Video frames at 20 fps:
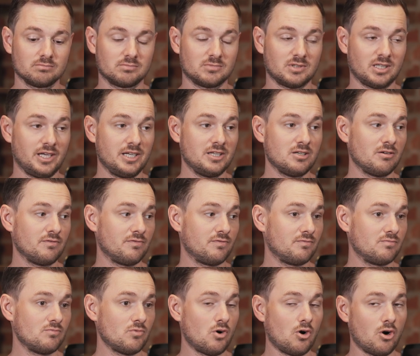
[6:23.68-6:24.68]
kind of
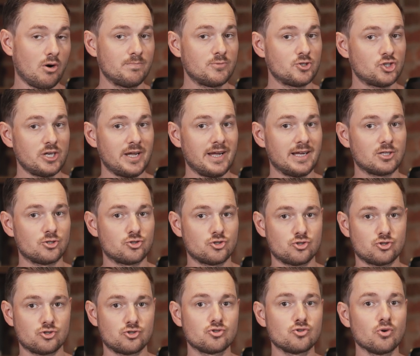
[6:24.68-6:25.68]
object
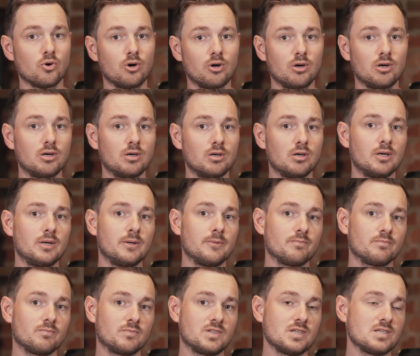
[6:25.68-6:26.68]
store.
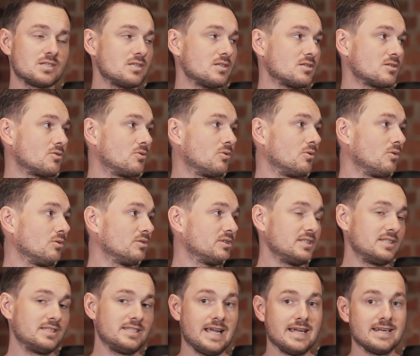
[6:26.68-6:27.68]
This is called
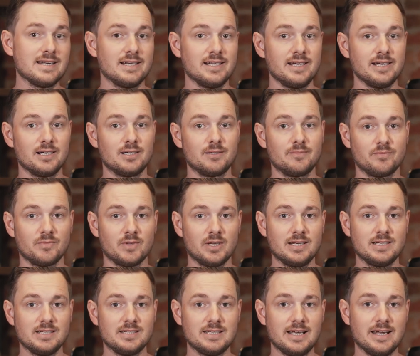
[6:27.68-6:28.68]
the data layer.
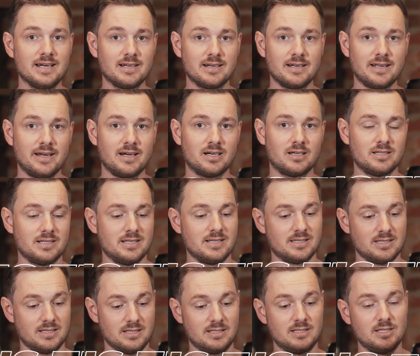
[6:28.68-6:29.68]
And the data layer
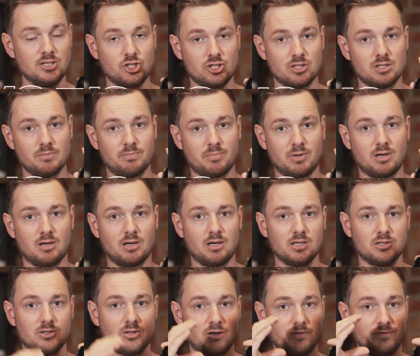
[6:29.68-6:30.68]
is an additional
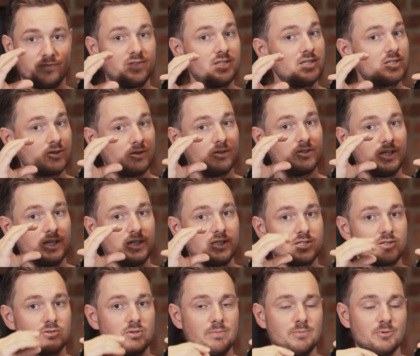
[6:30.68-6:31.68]
part of this container
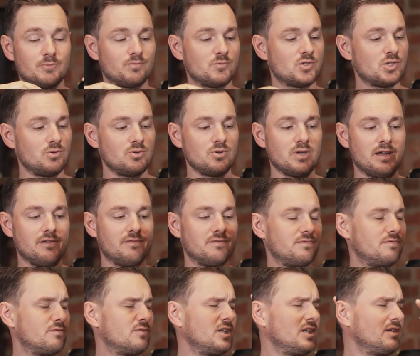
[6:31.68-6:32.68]
script. So you have
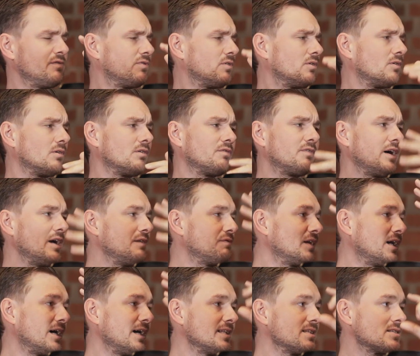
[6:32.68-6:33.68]
3, 4, 5
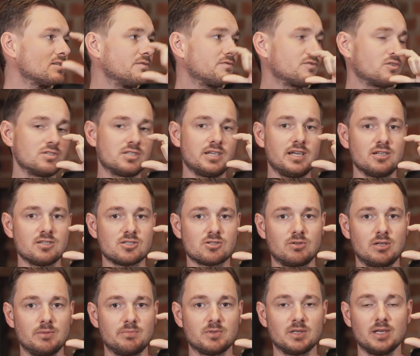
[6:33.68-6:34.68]
lines of container
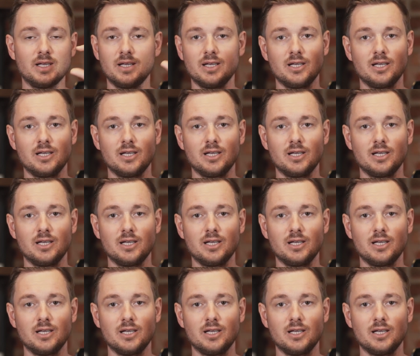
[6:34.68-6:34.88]
script